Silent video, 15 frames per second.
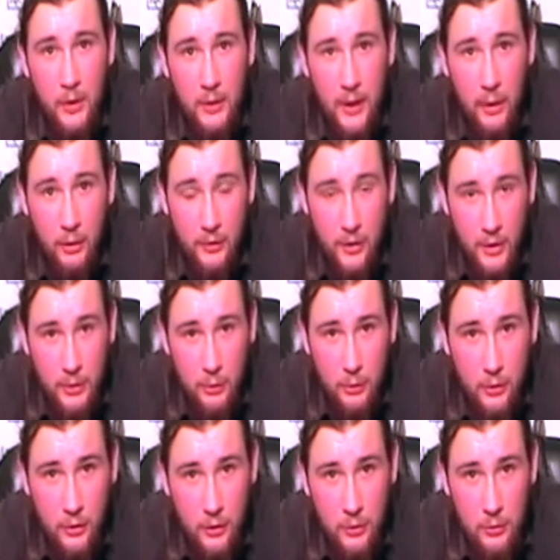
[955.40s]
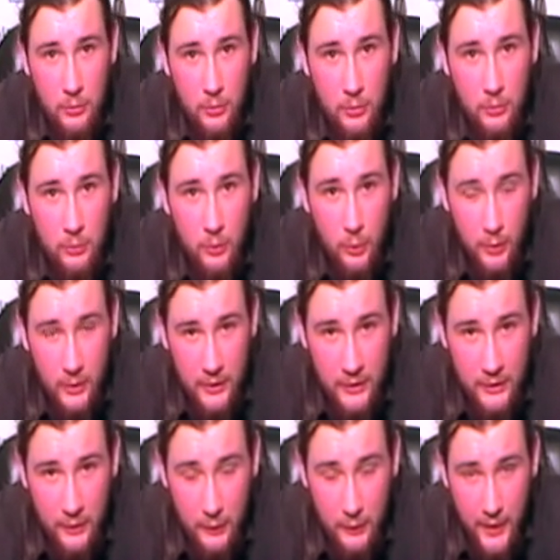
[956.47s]
Now, I'll tell you what to do, or what you
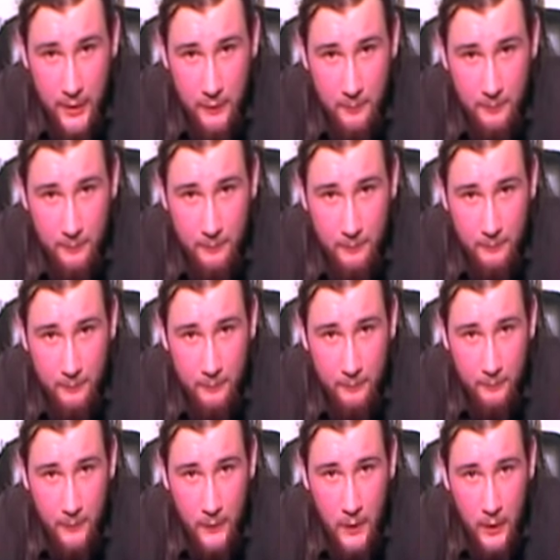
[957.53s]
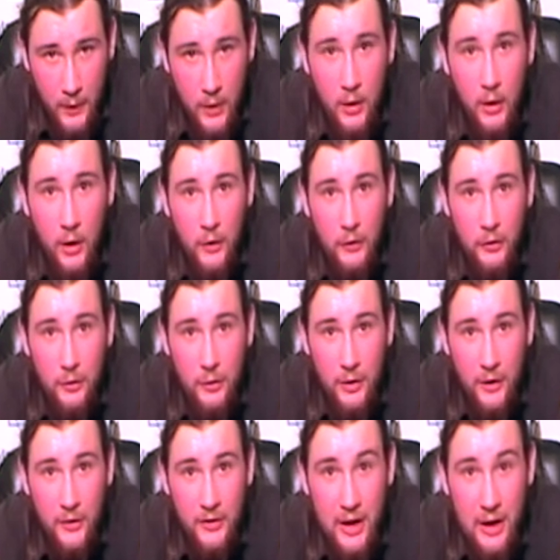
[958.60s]
need to do now. I'll see you
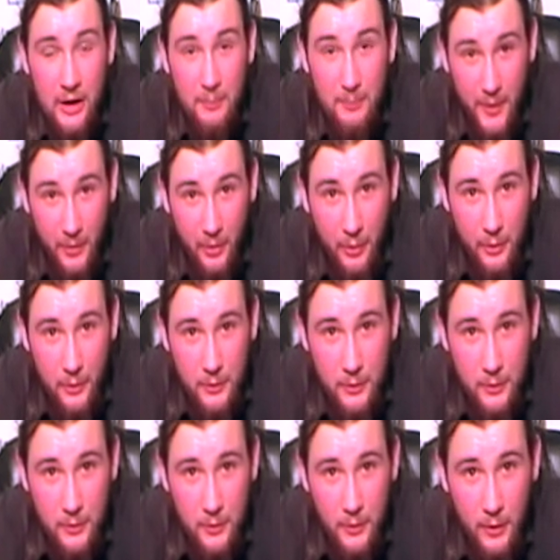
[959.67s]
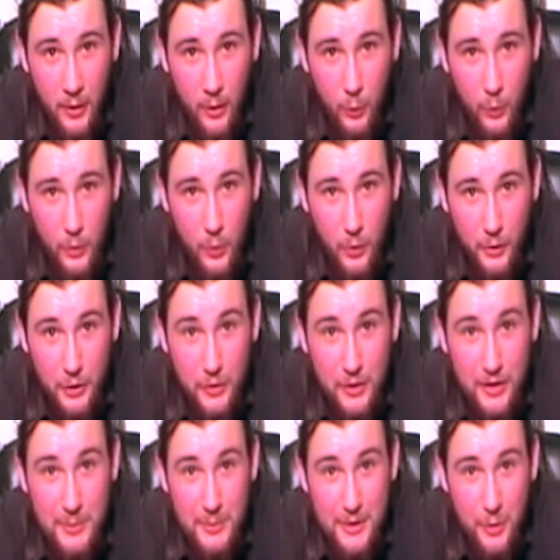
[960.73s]
guys again in a month with what you
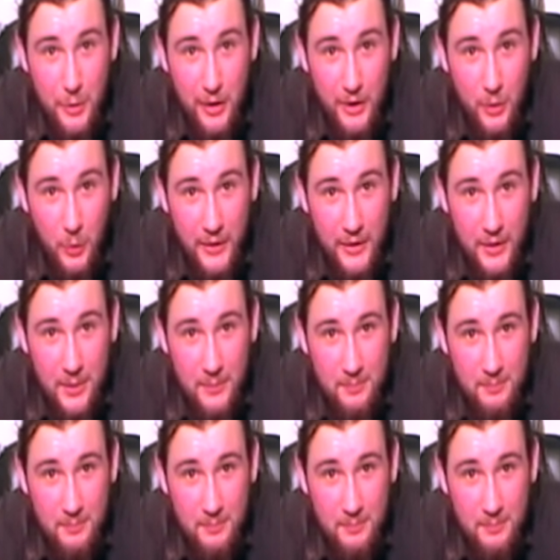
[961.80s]
need to be doing in a week.